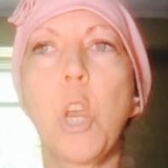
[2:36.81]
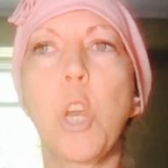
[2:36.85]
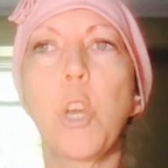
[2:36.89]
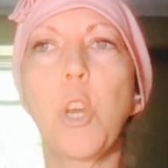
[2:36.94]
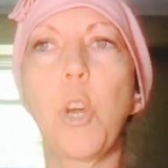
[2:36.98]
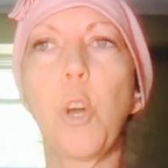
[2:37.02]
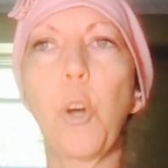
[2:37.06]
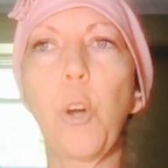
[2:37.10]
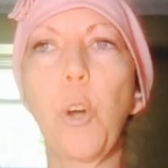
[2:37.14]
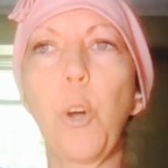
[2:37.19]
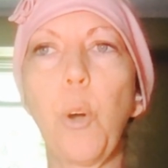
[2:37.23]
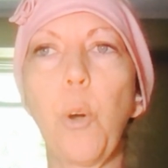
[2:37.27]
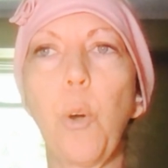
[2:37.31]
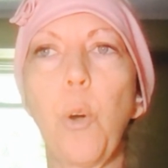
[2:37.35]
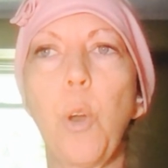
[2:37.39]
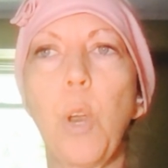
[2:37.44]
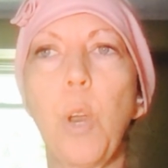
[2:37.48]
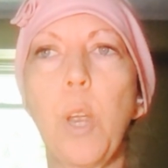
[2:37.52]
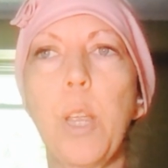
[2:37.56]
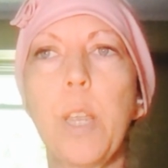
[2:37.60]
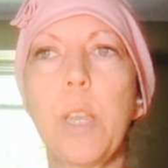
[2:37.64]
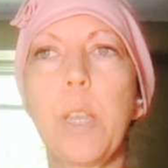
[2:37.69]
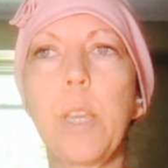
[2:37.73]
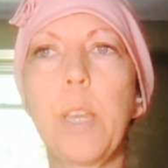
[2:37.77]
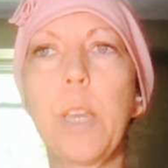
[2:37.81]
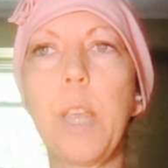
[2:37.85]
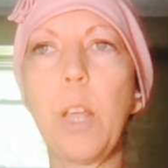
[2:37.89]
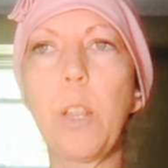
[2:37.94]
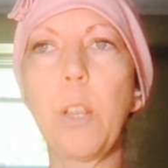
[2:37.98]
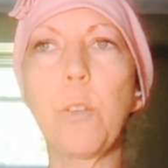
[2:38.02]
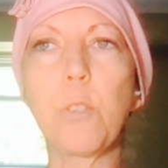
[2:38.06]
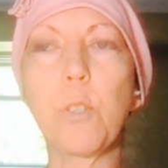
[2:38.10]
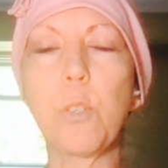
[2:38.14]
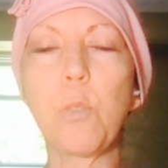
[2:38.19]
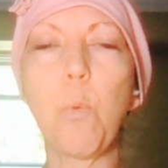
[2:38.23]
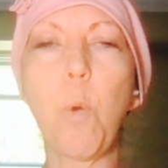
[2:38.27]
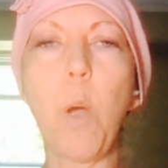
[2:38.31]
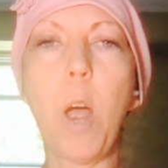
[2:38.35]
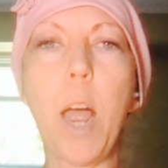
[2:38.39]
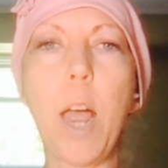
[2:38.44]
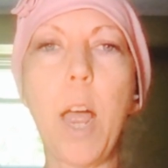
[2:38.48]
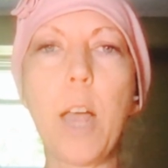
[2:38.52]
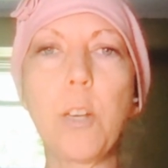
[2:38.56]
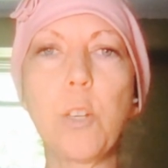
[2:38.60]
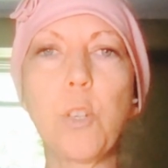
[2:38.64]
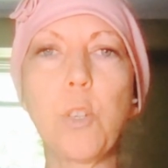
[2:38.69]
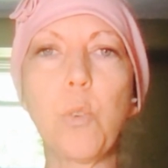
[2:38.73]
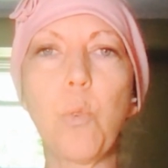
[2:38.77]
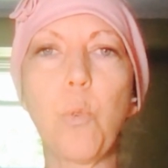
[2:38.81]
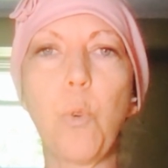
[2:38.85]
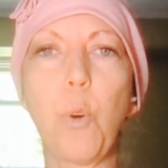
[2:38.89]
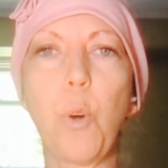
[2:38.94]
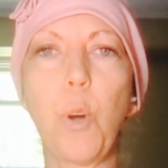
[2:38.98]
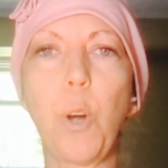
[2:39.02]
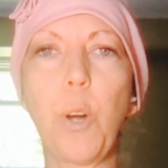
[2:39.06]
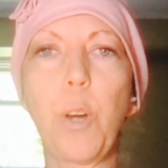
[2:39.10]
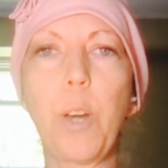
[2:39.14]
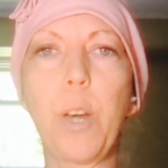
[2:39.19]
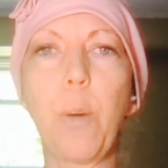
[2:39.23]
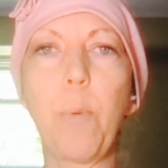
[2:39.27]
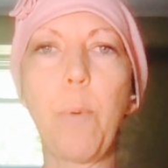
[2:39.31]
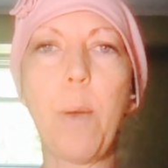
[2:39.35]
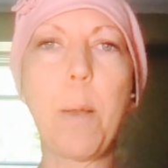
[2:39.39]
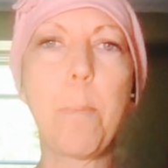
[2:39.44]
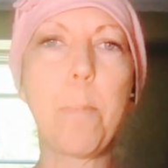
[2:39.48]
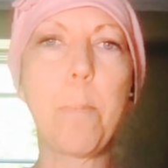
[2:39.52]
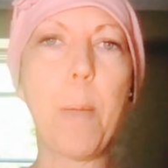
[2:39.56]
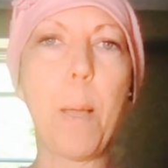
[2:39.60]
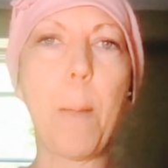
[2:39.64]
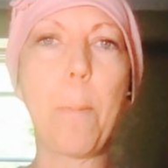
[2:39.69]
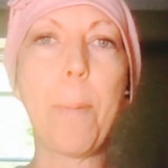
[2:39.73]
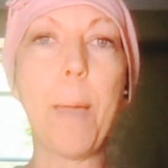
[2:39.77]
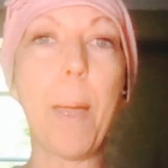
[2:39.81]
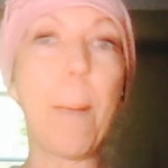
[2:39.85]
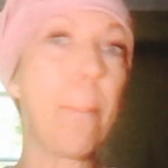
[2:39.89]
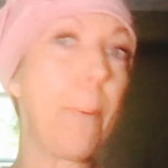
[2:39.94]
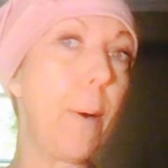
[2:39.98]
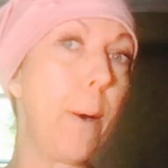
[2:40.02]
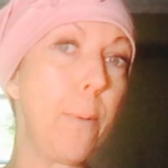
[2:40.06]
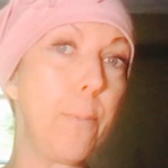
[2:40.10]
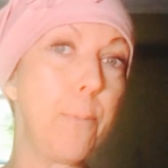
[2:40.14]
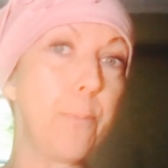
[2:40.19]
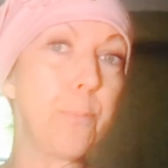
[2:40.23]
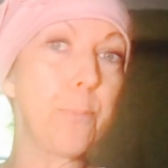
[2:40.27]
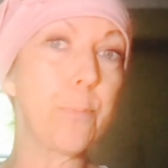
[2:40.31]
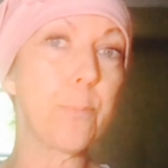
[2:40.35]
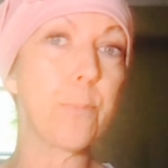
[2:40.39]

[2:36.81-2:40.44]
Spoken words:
your yellow squash or your red bell pepper.